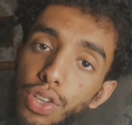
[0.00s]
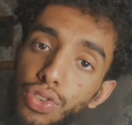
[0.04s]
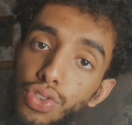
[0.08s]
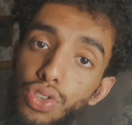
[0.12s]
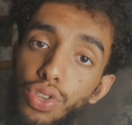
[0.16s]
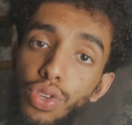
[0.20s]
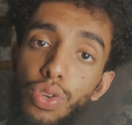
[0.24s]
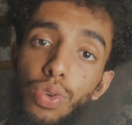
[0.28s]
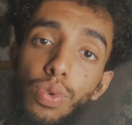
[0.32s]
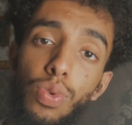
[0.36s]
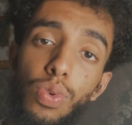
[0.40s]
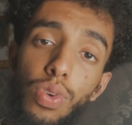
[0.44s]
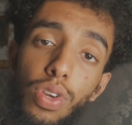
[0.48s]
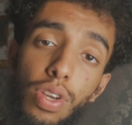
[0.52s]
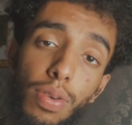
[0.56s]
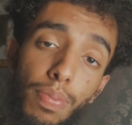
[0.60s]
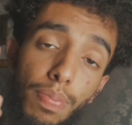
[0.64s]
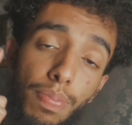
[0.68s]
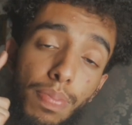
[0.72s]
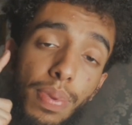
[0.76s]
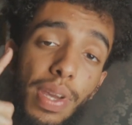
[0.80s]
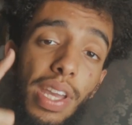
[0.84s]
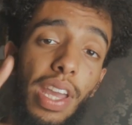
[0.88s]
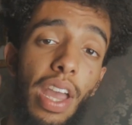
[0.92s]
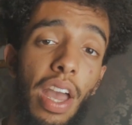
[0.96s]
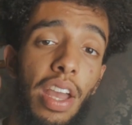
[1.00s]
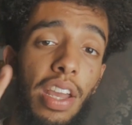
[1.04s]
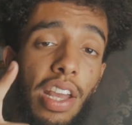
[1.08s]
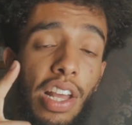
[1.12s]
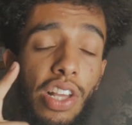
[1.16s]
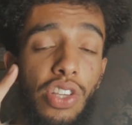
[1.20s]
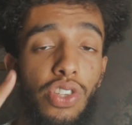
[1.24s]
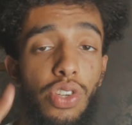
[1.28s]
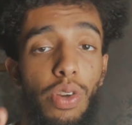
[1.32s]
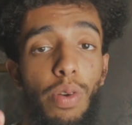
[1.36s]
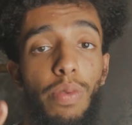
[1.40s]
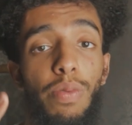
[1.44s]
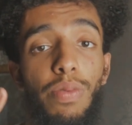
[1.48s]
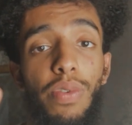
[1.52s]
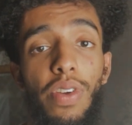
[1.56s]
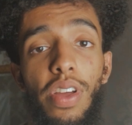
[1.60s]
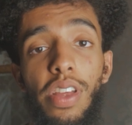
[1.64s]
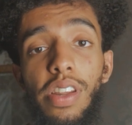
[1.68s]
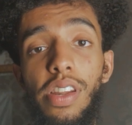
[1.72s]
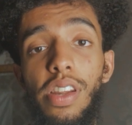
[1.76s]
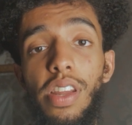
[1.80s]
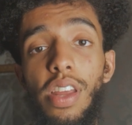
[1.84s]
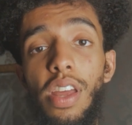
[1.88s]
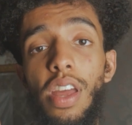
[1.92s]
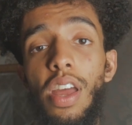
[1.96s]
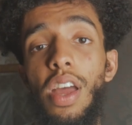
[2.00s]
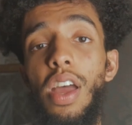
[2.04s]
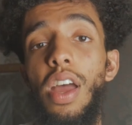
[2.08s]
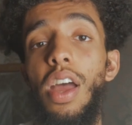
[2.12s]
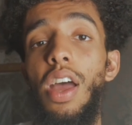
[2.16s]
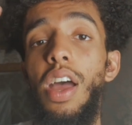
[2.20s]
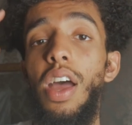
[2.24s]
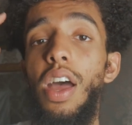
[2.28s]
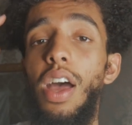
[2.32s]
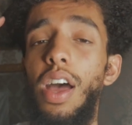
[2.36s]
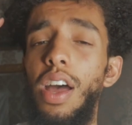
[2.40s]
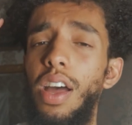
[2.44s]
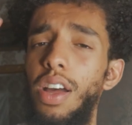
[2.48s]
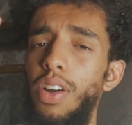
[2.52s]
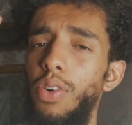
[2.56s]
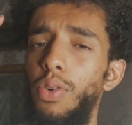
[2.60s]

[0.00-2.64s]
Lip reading: Two, compete against your friend